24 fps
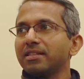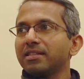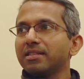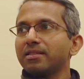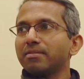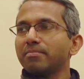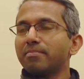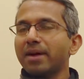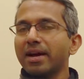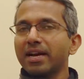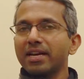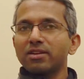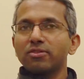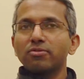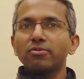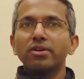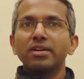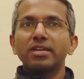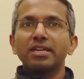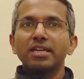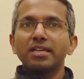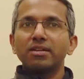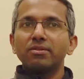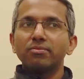The mind
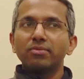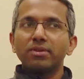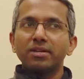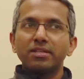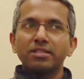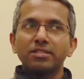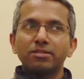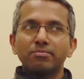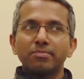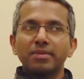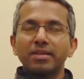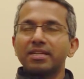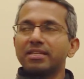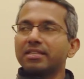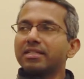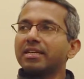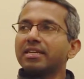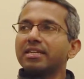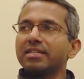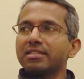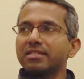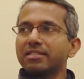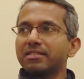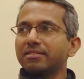going inward is
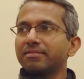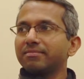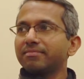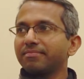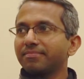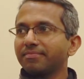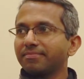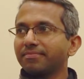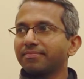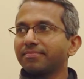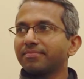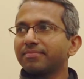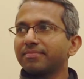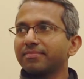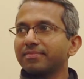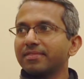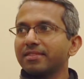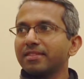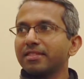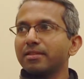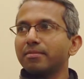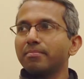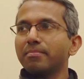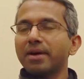meditation.
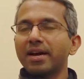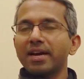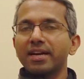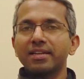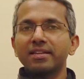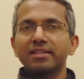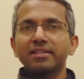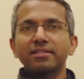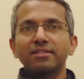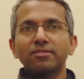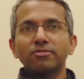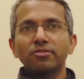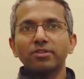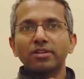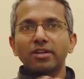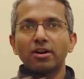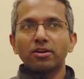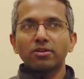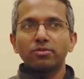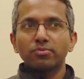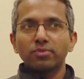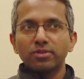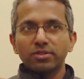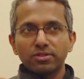The mind going
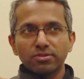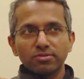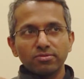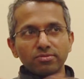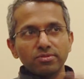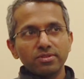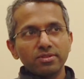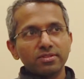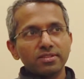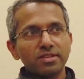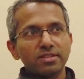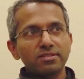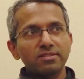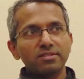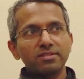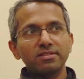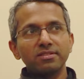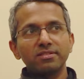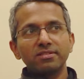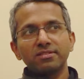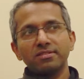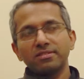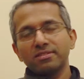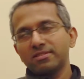outward through the
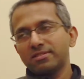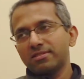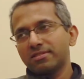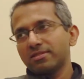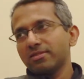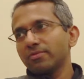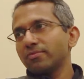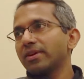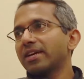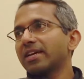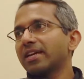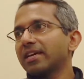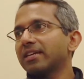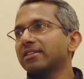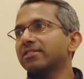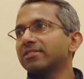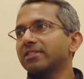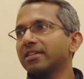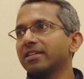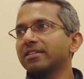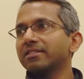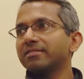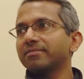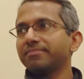senses is a waking
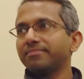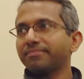state.